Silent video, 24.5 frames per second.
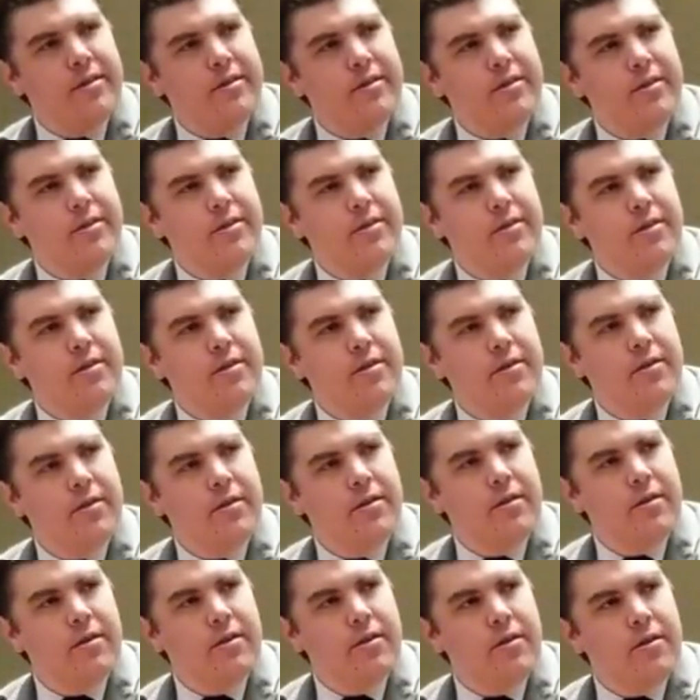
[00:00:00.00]

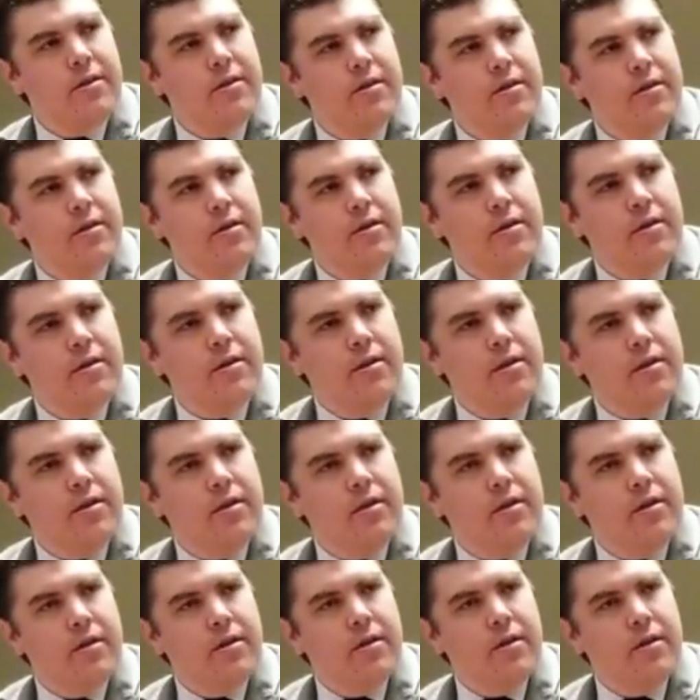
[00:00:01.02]
Nobody speaks.